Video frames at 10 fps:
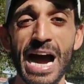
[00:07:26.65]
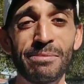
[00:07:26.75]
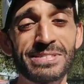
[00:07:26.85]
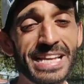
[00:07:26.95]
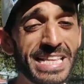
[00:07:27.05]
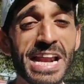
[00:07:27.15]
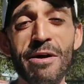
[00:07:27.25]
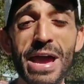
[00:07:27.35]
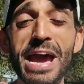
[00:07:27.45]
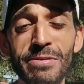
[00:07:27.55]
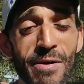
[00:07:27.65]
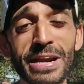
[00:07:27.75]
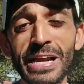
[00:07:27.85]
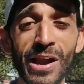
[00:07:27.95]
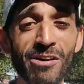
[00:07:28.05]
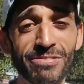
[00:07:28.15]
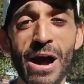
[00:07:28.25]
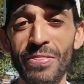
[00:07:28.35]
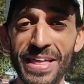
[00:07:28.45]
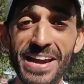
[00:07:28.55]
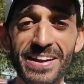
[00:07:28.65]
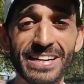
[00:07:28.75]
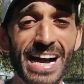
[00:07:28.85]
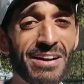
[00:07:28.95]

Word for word: I'm sending everybody love out there.